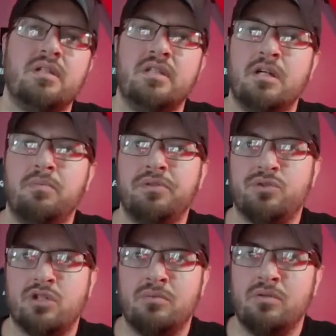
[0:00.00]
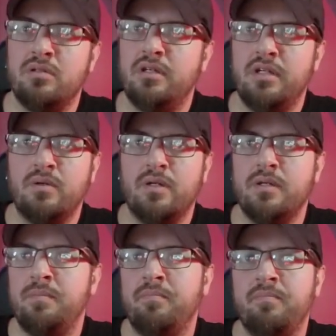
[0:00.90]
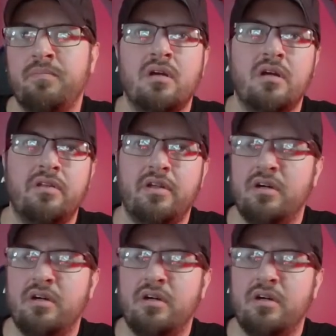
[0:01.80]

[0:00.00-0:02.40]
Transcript: up with a Dremel anyway. And then